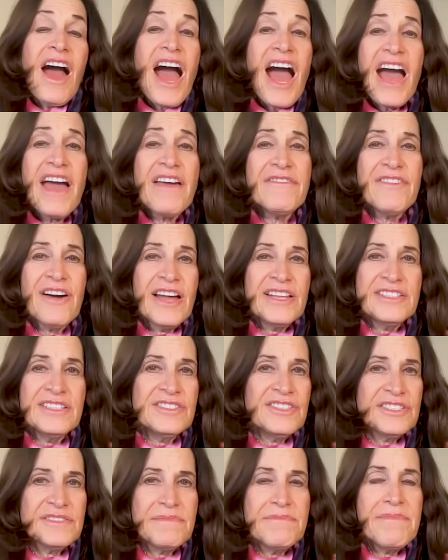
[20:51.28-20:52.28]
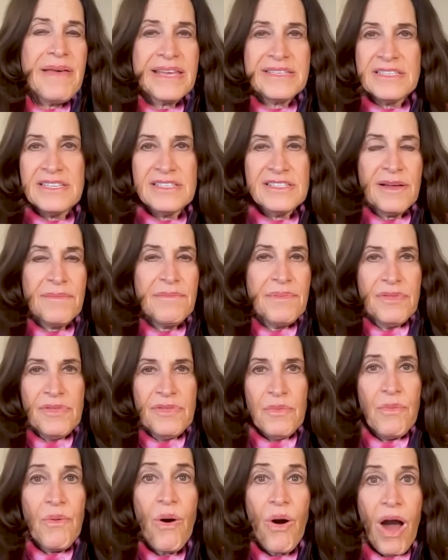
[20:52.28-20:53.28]
I find it just messes up
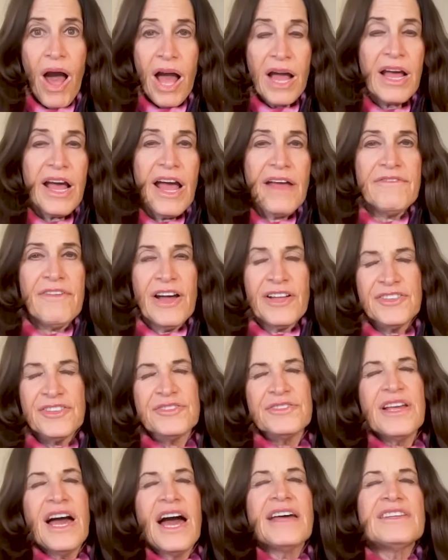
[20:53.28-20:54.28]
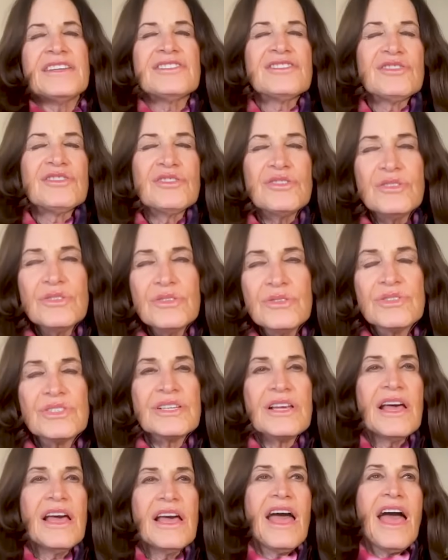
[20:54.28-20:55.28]
the walk. I find you're not as
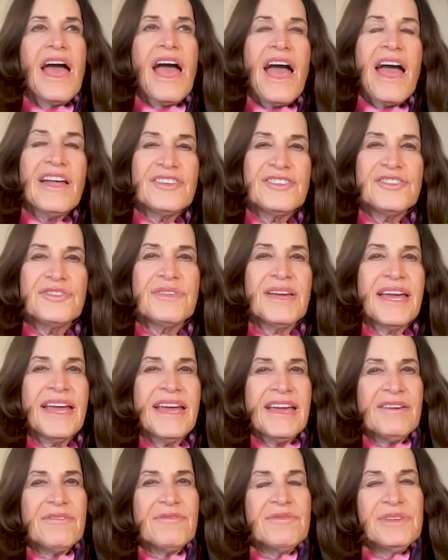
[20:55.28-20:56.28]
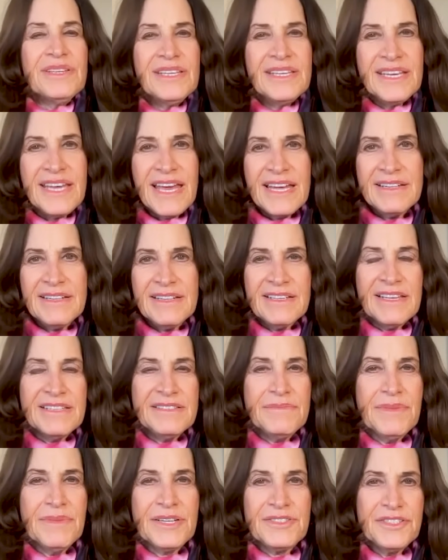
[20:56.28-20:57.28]
loose and you can't really get
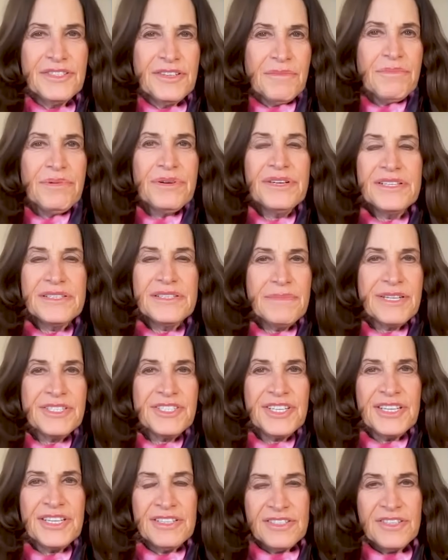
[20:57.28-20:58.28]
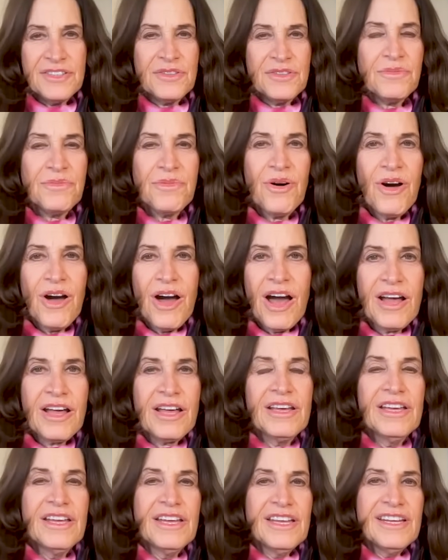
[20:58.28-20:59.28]
as much, you know, put as much into the
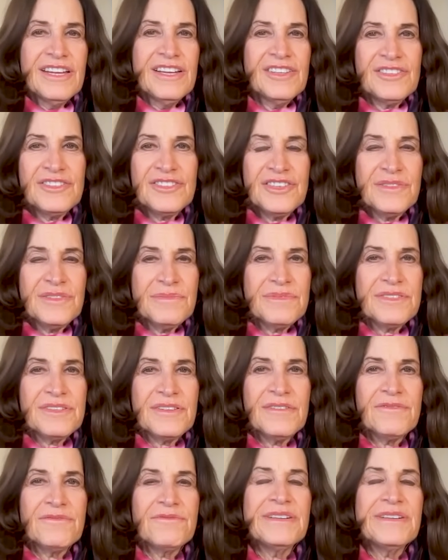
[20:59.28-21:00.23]
walk in terms of